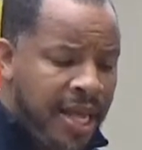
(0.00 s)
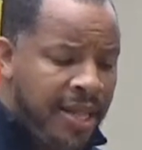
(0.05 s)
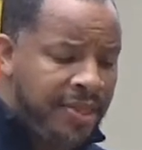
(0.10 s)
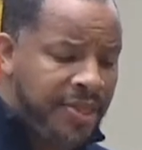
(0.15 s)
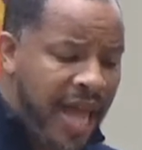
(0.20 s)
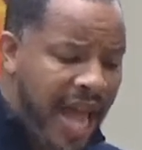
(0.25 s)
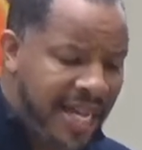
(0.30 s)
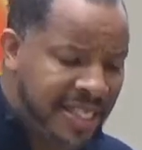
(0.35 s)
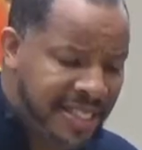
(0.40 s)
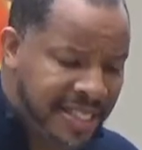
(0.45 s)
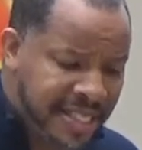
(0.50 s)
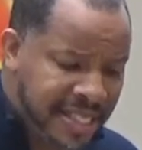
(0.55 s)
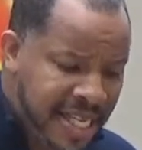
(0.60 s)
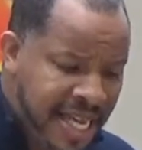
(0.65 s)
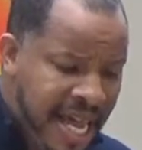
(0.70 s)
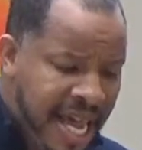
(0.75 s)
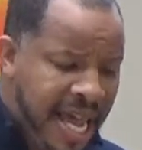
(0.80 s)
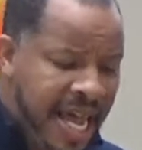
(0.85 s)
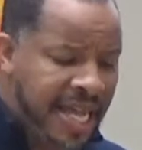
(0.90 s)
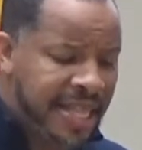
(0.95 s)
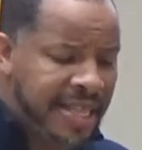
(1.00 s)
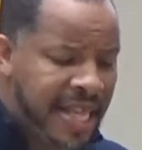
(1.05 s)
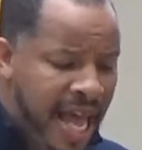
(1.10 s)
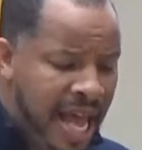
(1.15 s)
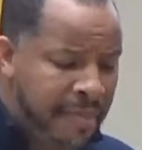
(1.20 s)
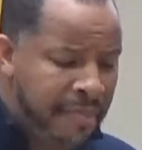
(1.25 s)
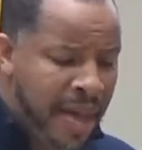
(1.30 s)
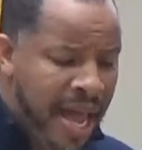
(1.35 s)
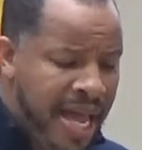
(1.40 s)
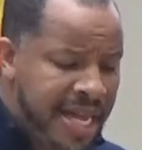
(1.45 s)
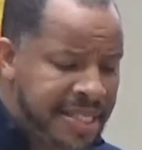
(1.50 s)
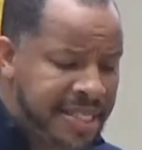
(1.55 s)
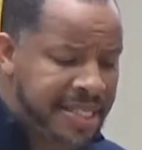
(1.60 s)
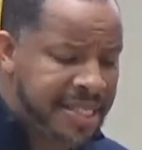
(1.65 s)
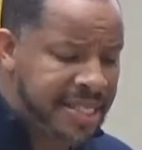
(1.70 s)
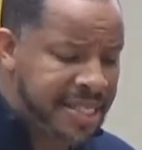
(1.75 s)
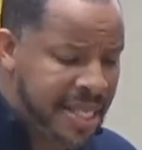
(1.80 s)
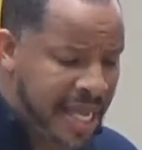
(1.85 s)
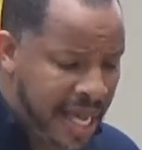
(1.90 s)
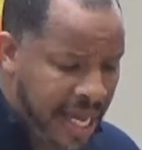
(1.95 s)
That seeing they may
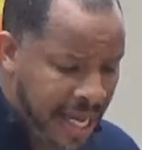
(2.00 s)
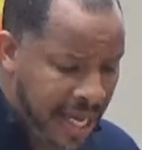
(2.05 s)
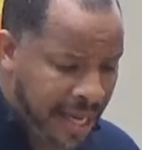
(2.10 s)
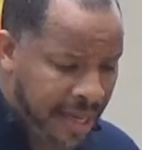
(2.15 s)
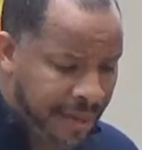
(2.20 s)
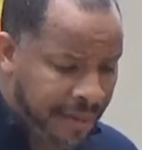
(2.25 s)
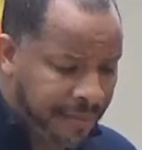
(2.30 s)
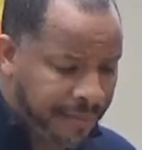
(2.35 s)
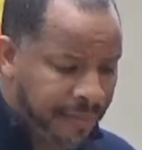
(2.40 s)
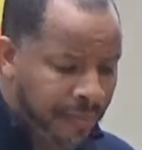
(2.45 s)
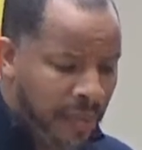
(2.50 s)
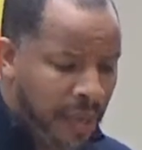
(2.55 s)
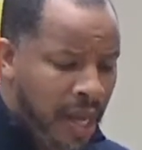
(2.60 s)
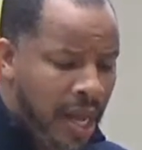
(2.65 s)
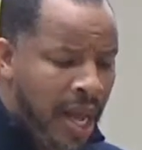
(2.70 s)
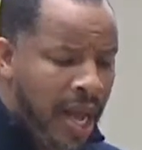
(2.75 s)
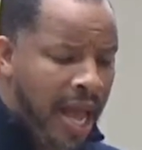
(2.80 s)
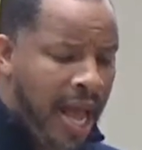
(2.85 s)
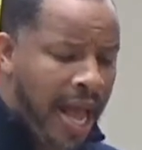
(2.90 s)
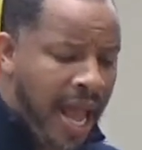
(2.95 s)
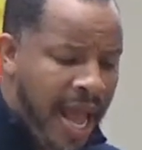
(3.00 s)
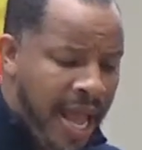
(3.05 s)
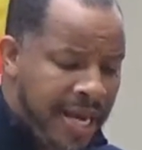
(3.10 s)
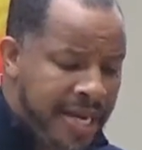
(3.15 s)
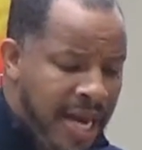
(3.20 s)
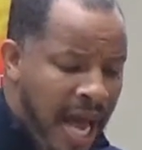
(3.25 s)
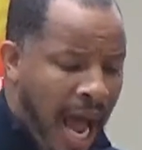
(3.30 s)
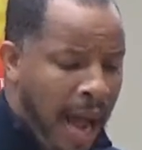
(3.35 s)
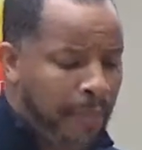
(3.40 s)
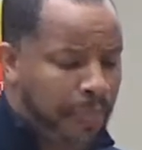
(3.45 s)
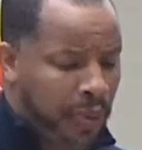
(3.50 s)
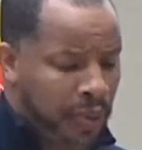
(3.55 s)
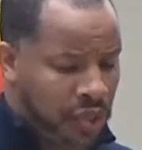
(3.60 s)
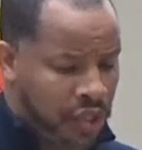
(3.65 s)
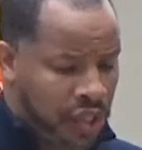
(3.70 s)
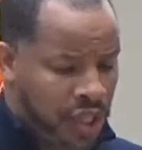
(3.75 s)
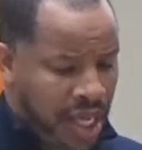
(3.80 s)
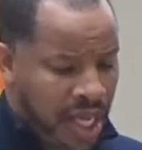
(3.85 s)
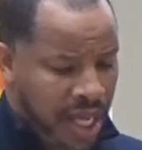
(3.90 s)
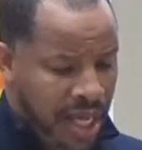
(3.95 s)
see and not
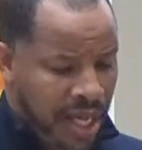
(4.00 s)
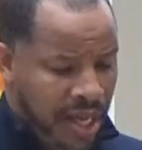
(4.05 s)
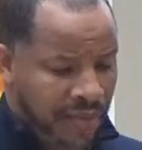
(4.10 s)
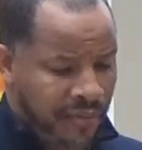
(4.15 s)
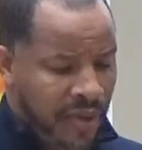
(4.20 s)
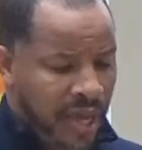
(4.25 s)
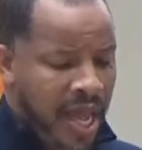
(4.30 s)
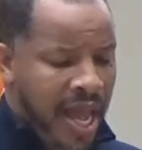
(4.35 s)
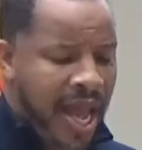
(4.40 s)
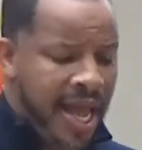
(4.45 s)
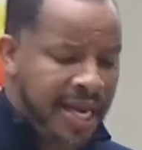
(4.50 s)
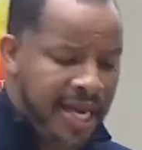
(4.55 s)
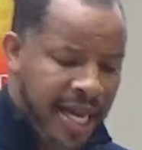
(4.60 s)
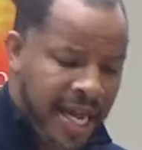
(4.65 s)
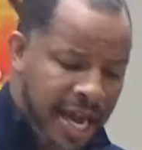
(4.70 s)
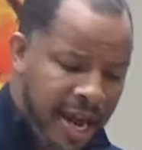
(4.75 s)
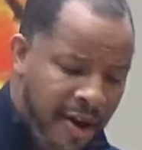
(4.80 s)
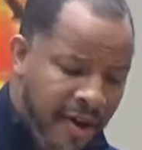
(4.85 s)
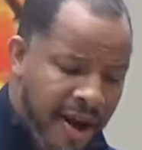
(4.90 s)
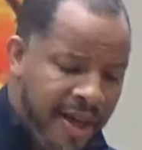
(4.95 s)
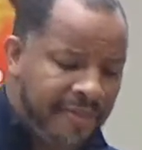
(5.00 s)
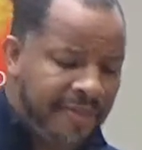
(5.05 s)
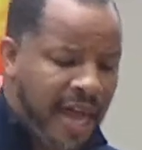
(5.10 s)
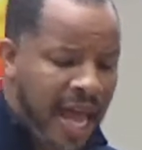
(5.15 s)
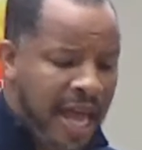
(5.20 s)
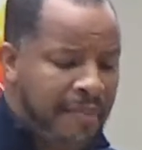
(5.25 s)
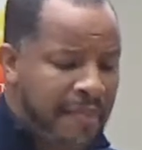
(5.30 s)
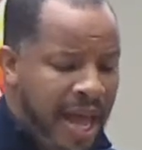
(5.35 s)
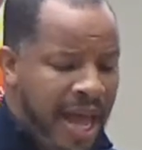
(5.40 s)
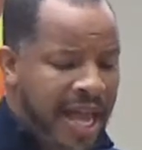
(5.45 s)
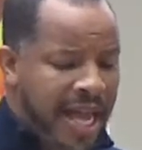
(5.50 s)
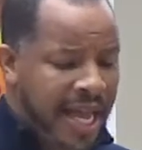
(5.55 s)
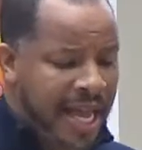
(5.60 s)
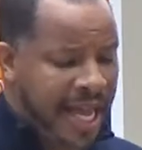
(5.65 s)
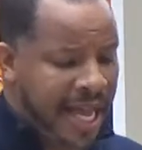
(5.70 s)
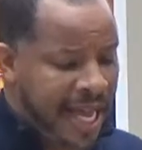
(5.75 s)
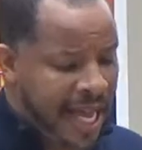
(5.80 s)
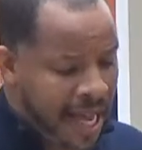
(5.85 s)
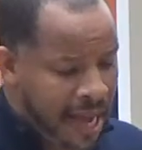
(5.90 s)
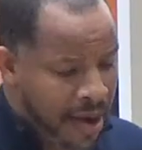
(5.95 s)
perceive, and hearing they may
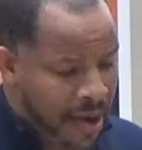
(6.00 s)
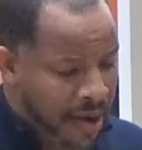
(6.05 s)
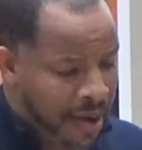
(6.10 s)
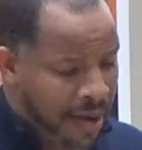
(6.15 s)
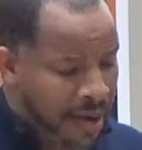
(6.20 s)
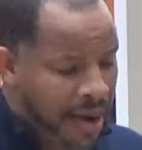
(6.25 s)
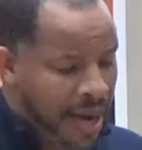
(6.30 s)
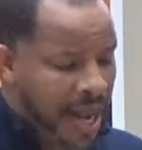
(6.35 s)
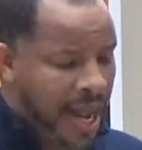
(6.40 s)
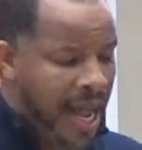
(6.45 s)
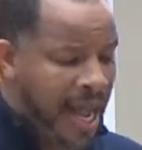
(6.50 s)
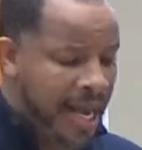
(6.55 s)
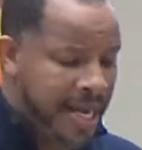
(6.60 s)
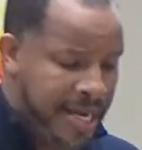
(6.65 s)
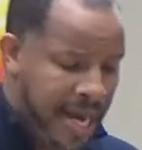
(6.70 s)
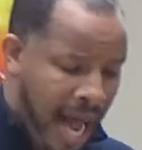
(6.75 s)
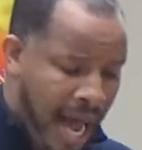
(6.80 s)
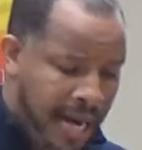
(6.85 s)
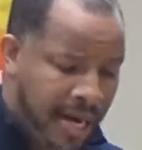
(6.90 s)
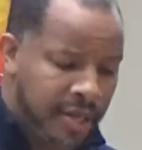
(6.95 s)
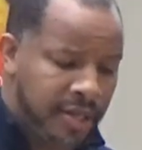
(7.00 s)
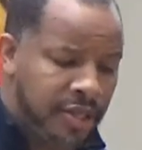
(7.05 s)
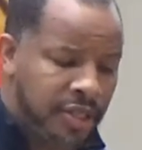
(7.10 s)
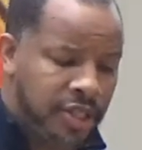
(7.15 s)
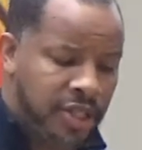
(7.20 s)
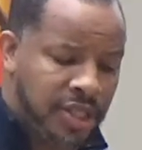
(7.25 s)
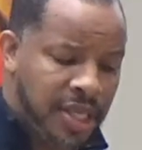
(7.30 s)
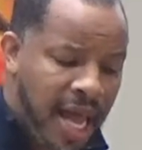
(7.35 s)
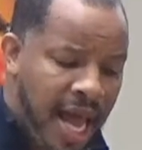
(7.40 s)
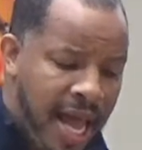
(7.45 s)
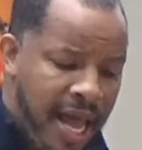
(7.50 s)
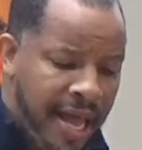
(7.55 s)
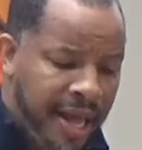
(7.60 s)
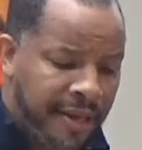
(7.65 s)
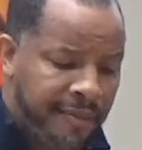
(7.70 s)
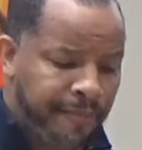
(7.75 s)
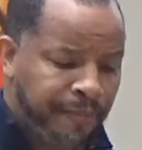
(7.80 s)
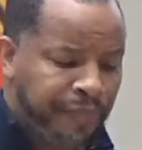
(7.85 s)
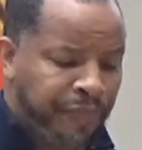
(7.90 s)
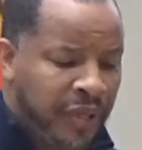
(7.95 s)
hear and not understand,